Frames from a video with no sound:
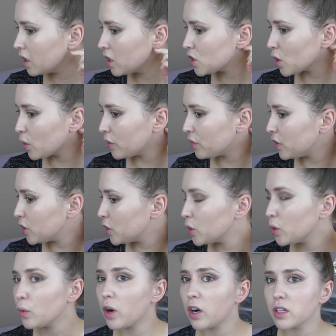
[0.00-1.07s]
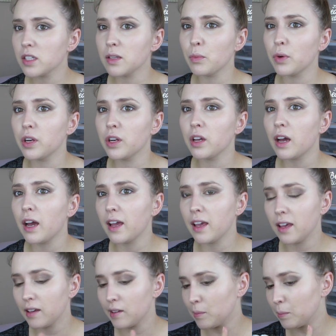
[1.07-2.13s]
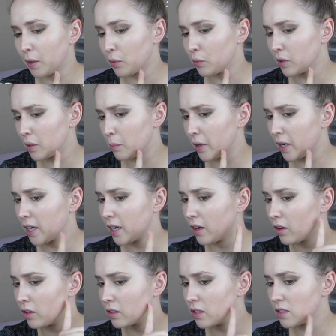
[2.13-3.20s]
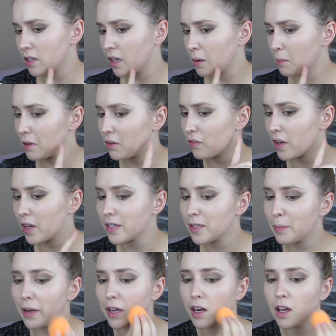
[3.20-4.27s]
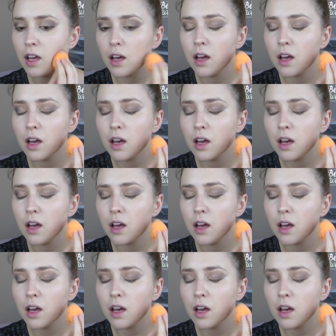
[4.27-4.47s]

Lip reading: So if you are someone, I am like really breaking out on this side of my face, but